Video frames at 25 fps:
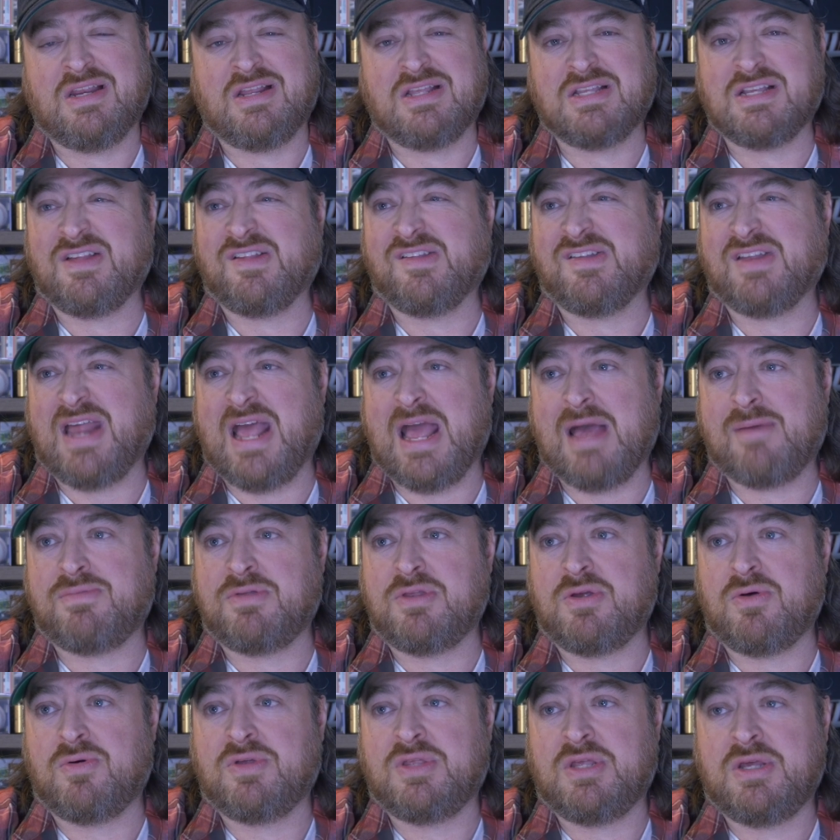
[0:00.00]
anything's going to
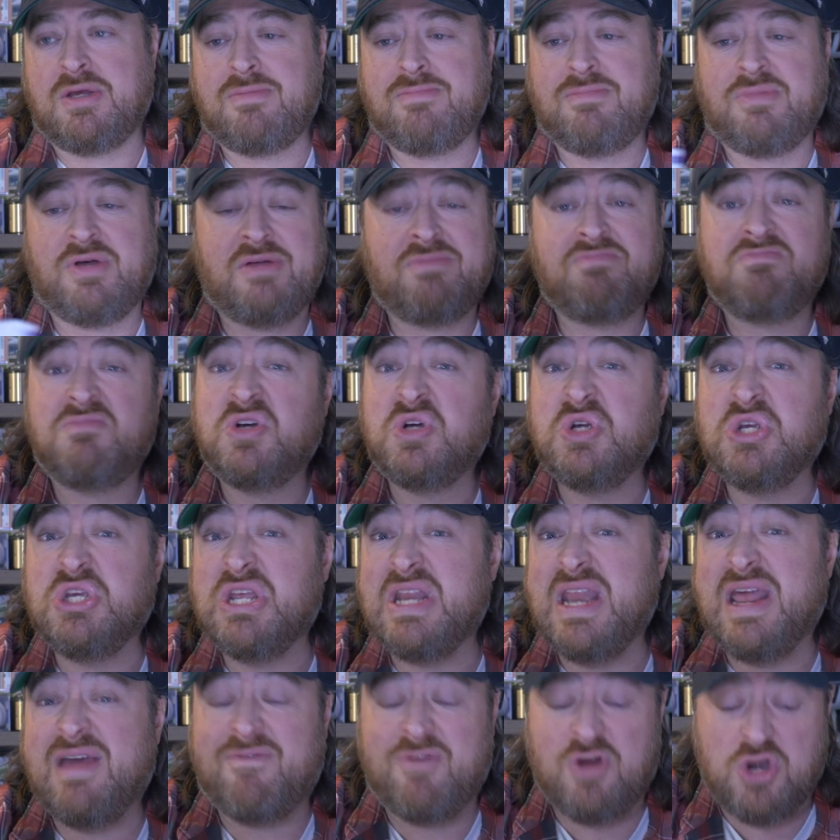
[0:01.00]
happen there with him, but
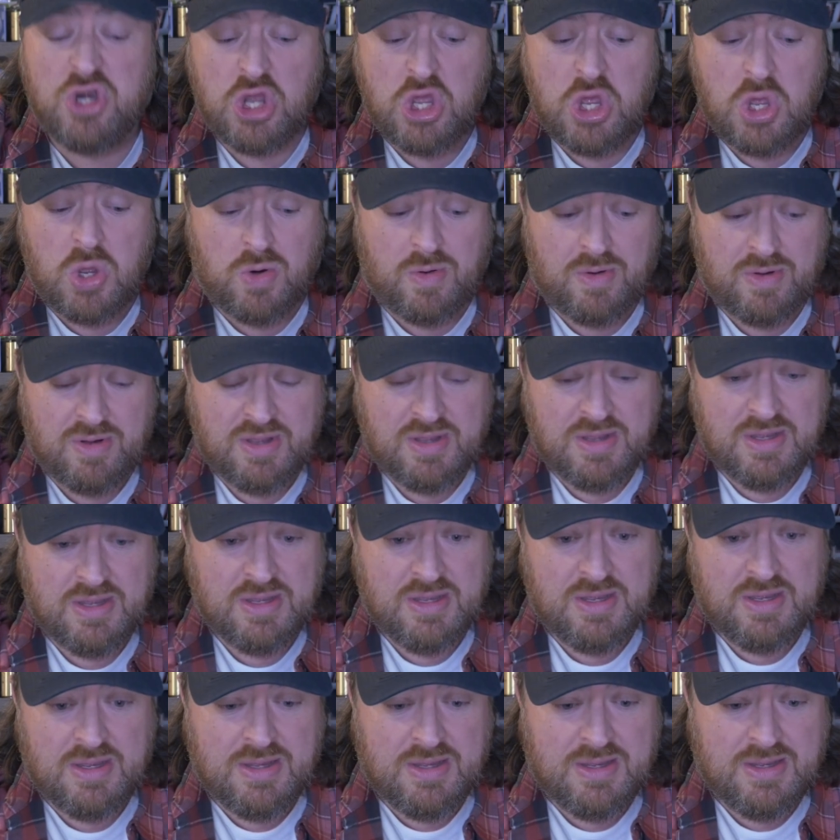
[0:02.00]
you never know.
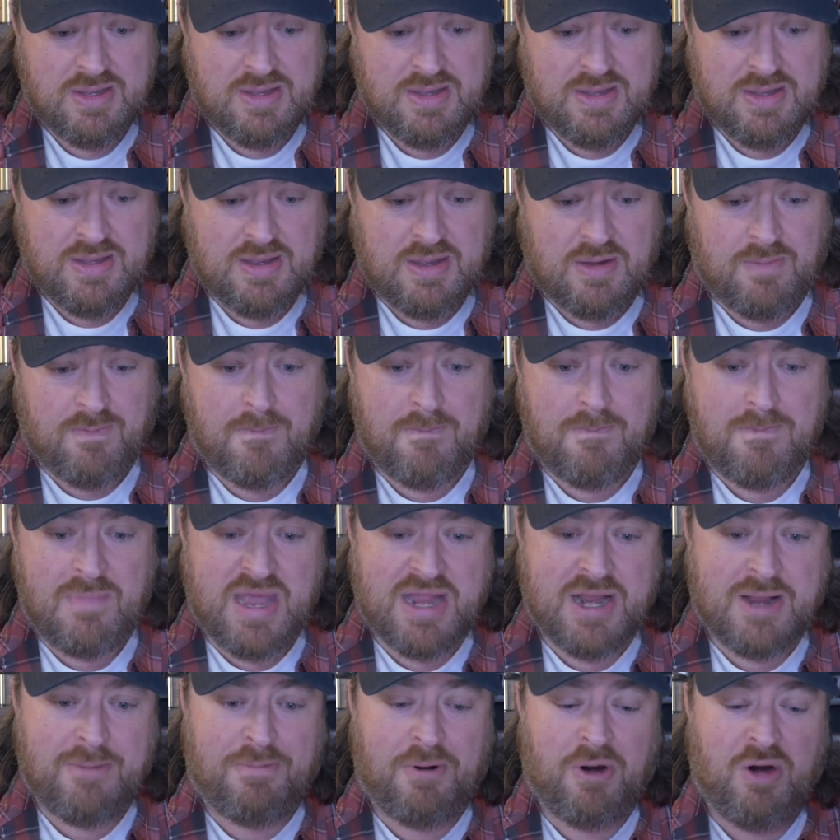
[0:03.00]

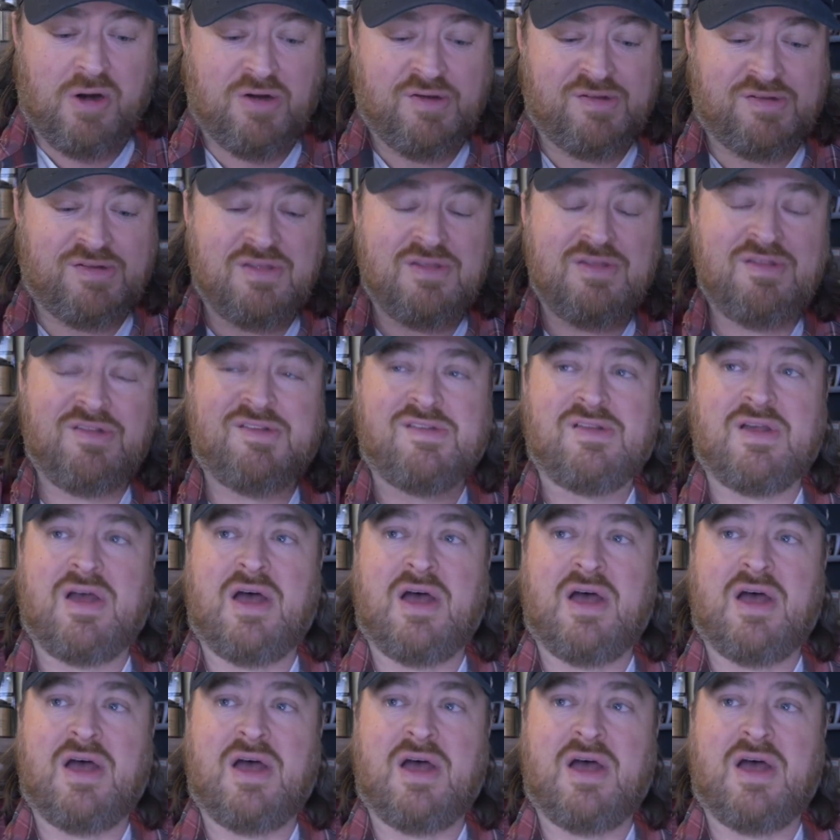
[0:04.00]
Micah Parsons,